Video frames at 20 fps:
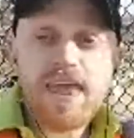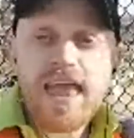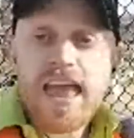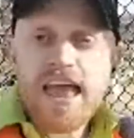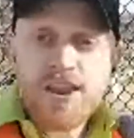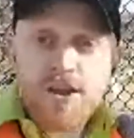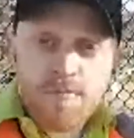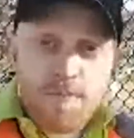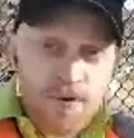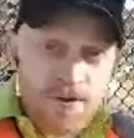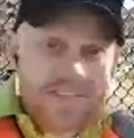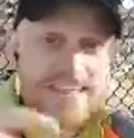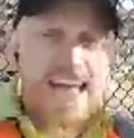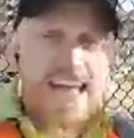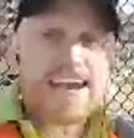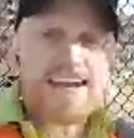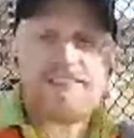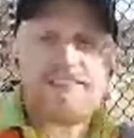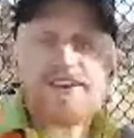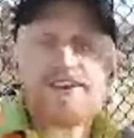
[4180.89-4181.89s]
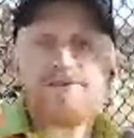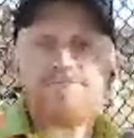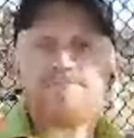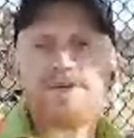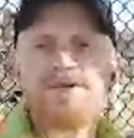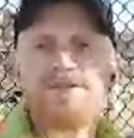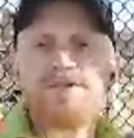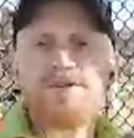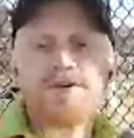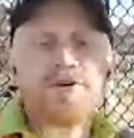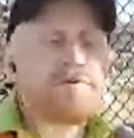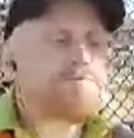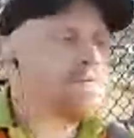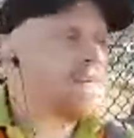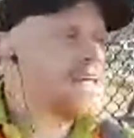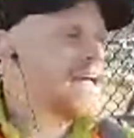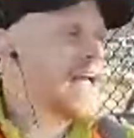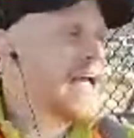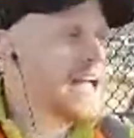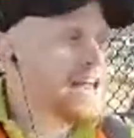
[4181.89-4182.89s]
And you put that in the computer
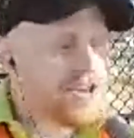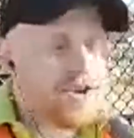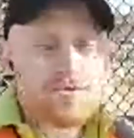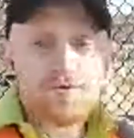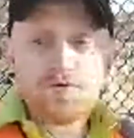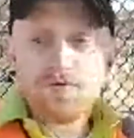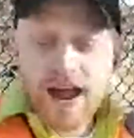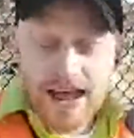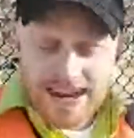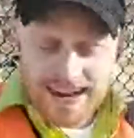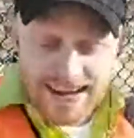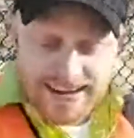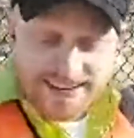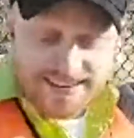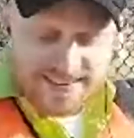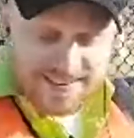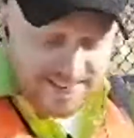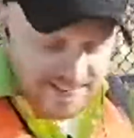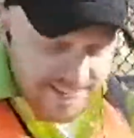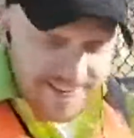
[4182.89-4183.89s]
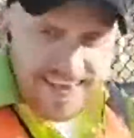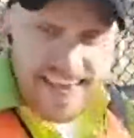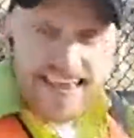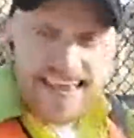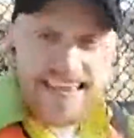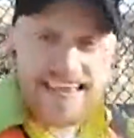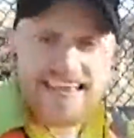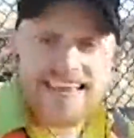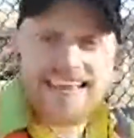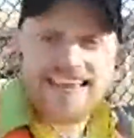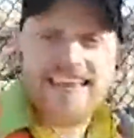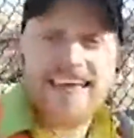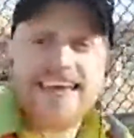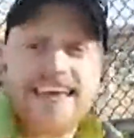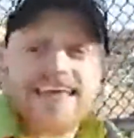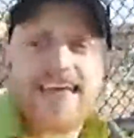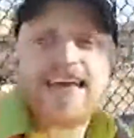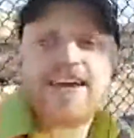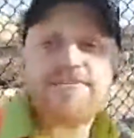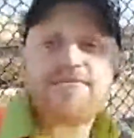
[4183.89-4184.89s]
and you run it to see
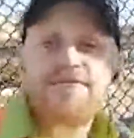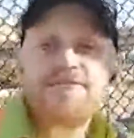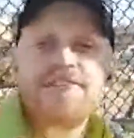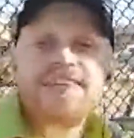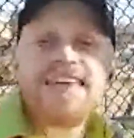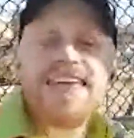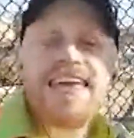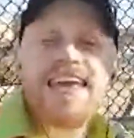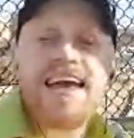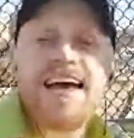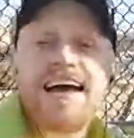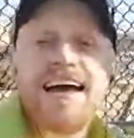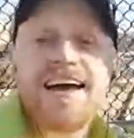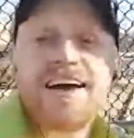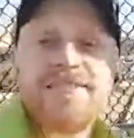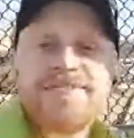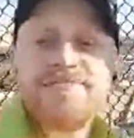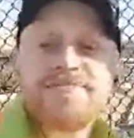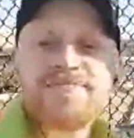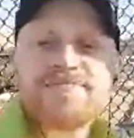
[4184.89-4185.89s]
if the uh,